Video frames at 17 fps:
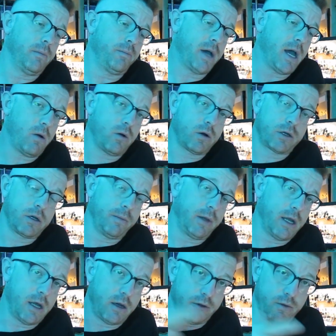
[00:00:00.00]
power
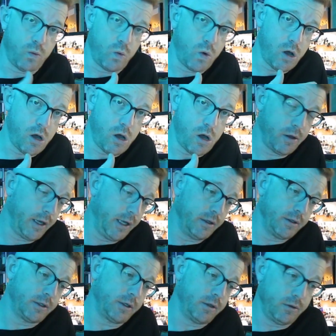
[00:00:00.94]
coming out of the wall
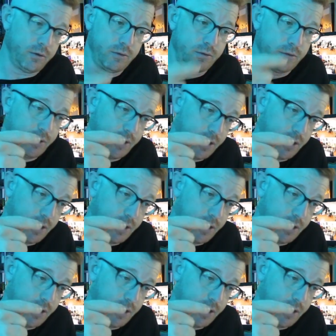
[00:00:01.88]
into